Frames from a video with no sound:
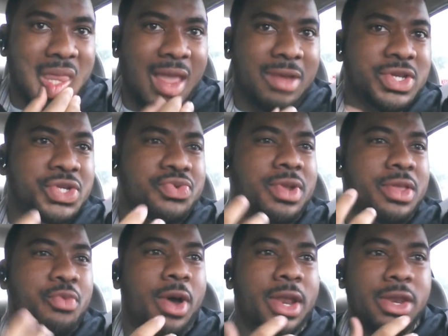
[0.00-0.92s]
I just
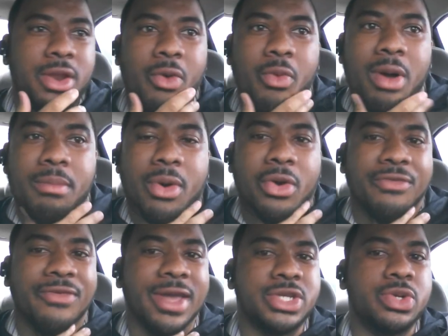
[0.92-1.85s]
really want to know what
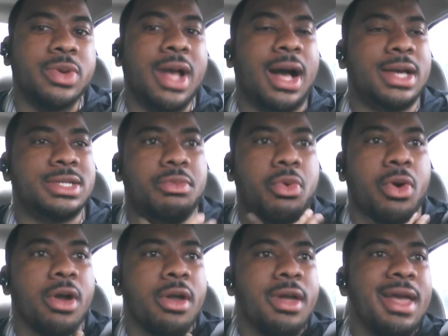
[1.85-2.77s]
motivates you guys more.